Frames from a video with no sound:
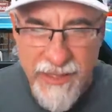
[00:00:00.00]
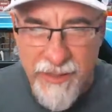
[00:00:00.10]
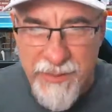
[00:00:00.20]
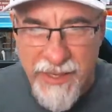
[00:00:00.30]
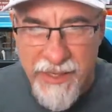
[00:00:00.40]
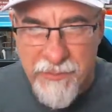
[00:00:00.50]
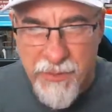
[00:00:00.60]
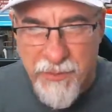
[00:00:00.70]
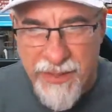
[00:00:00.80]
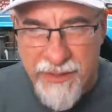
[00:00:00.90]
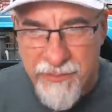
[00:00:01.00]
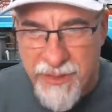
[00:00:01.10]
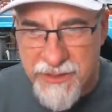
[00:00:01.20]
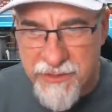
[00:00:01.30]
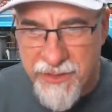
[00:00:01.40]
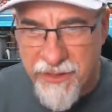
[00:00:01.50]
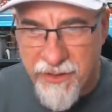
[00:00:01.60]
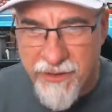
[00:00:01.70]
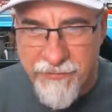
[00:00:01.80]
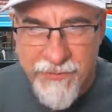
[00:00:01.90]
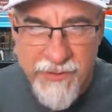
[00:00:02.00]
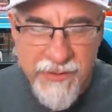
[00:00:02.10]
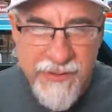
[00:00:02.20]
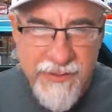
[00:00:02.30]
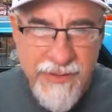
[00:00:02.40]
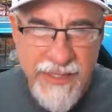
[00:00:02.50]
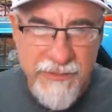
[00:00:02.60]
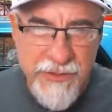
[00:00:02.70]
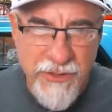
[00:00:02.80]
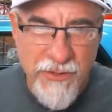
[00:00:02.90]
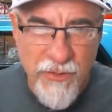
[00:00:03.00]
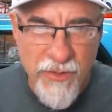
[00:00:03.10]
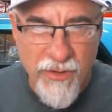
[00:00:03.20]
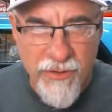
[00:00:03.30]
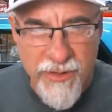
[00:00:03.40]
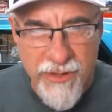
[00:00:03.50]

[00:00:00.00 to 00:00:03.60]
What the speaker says: I mean, I could pull my screen off and it would show the whole car